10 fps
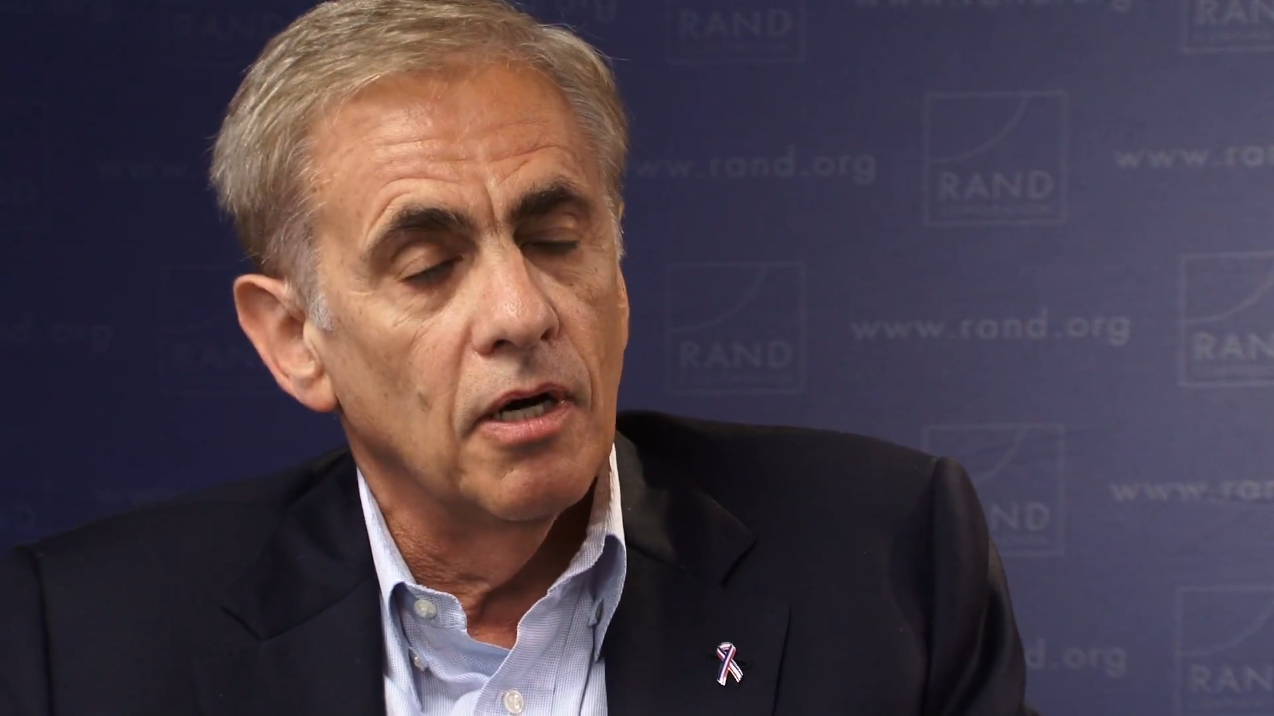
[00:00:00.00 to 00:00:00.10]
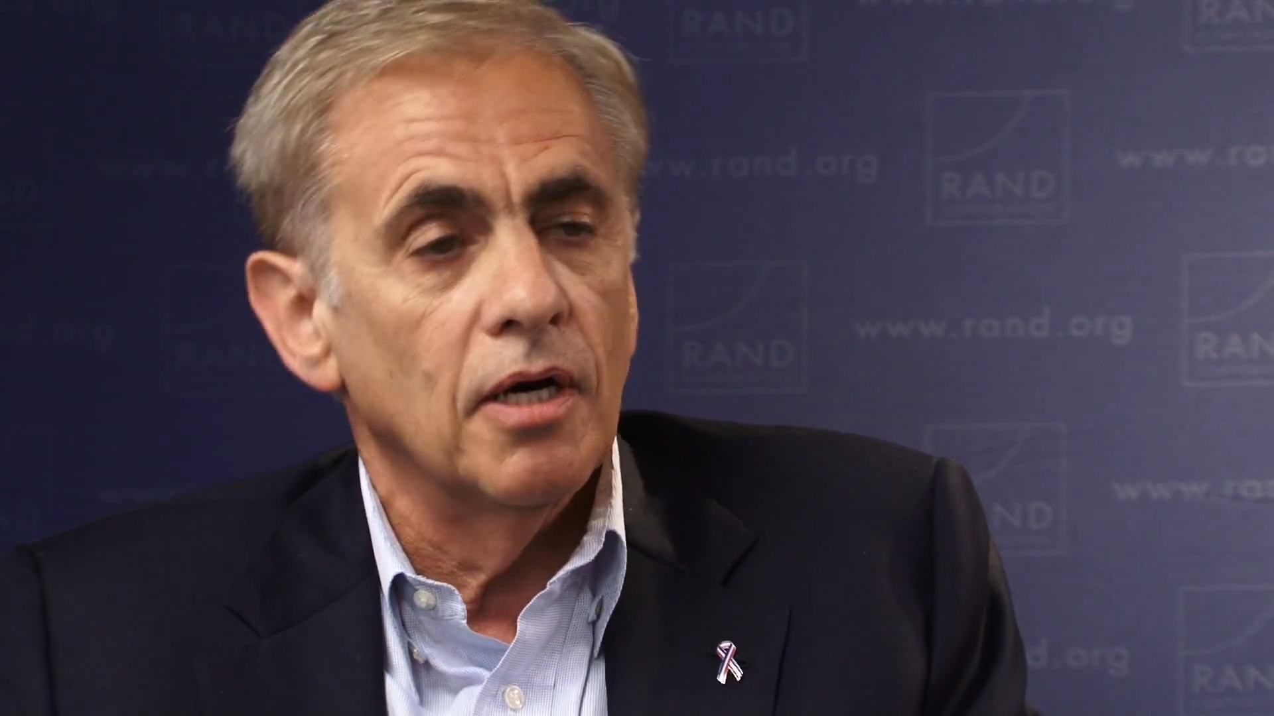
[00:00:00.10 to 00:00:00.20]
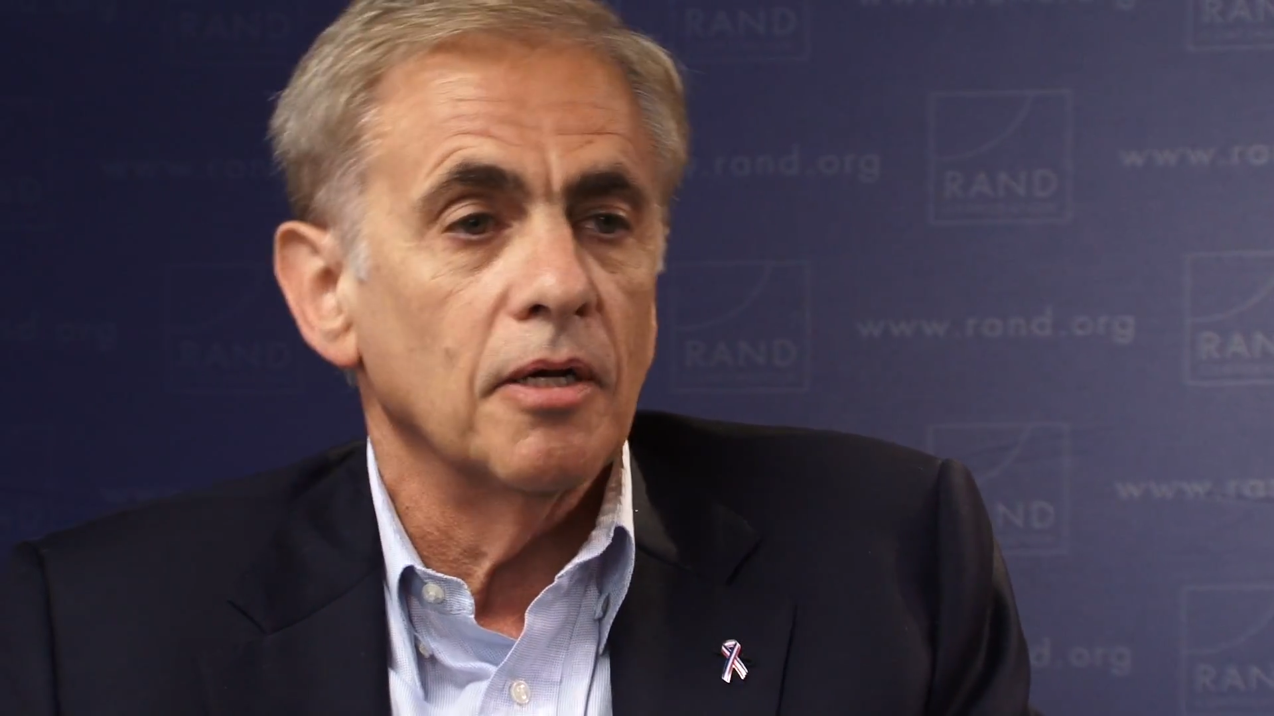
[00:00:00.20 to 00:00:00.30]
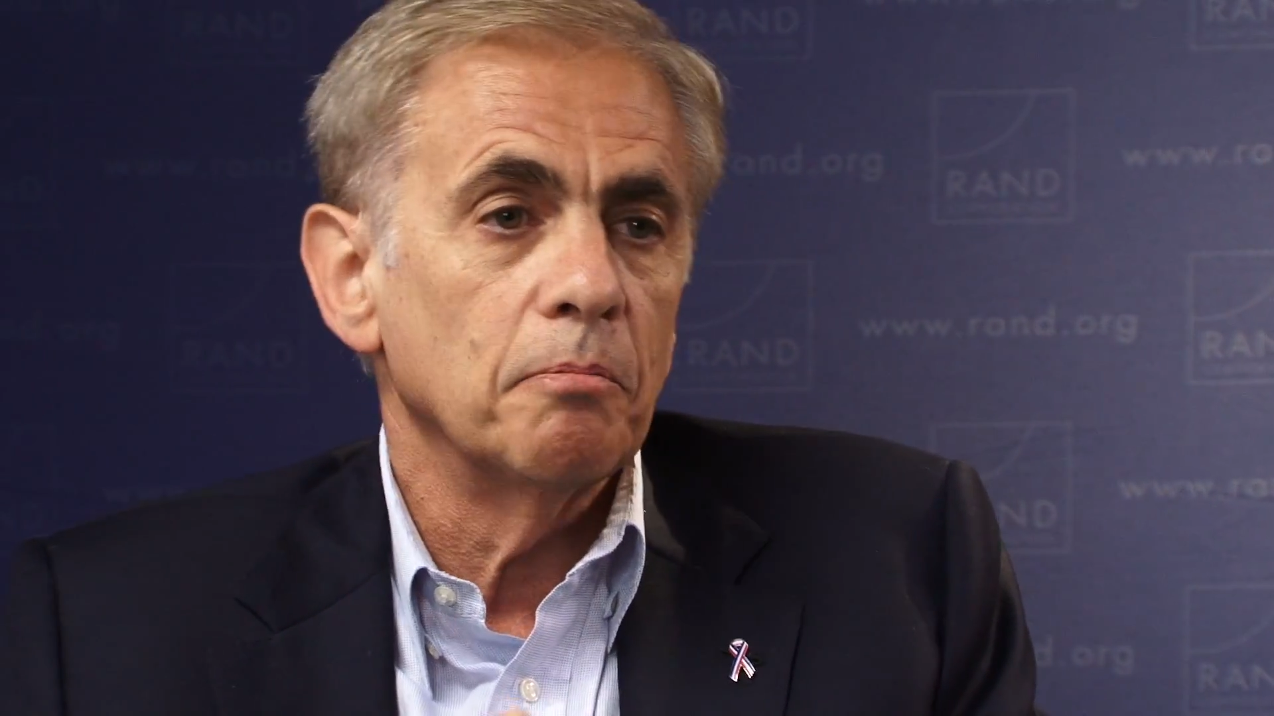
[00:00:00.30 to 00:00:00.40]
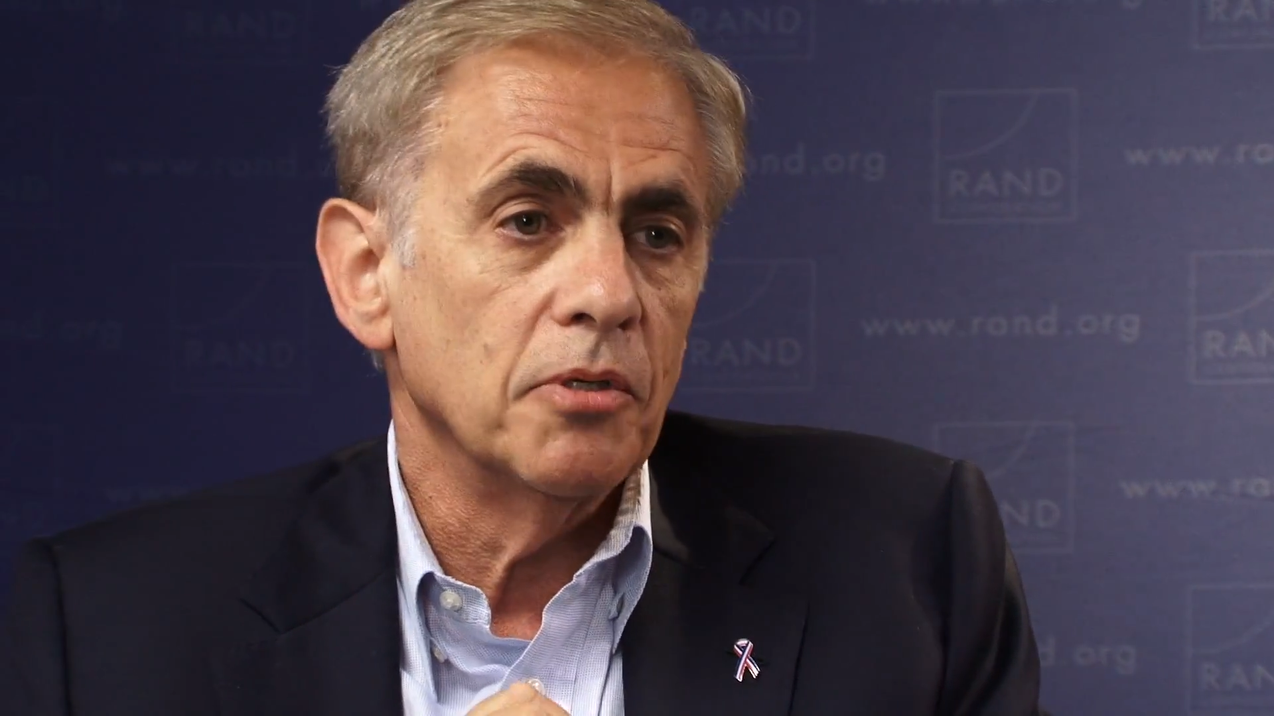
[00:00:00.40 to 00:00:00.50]

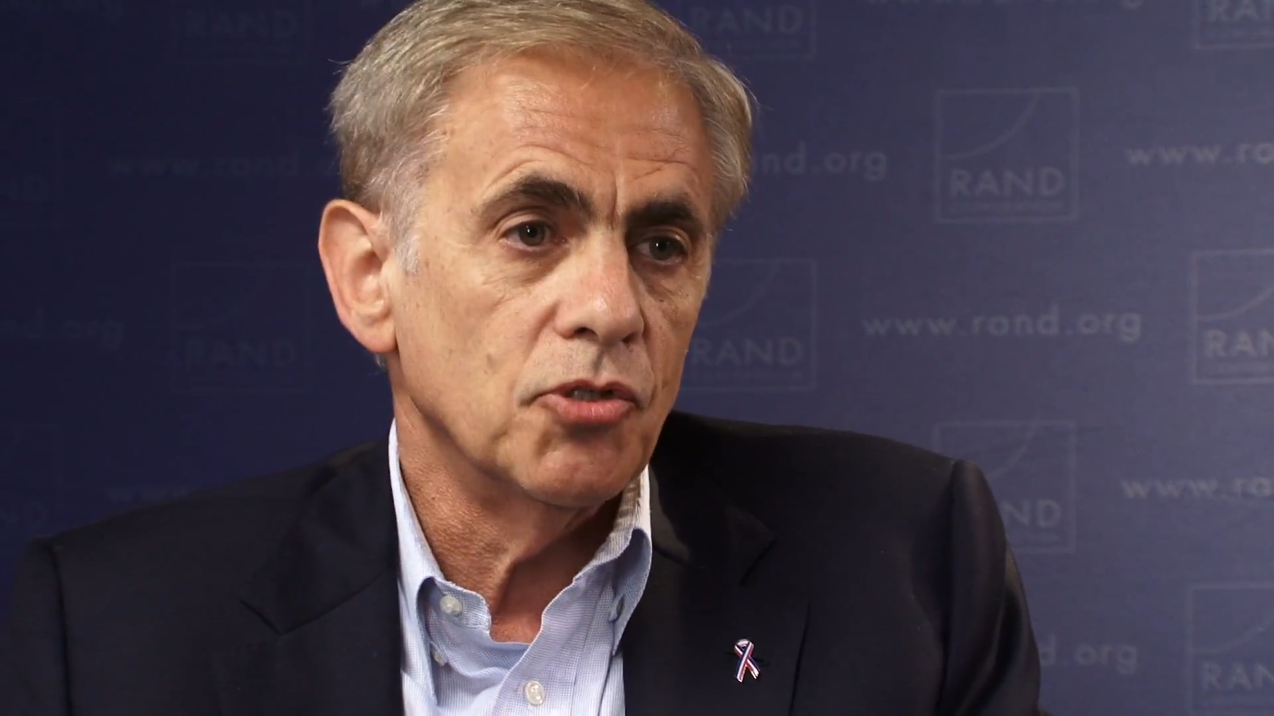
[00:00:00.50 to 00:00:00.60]
on a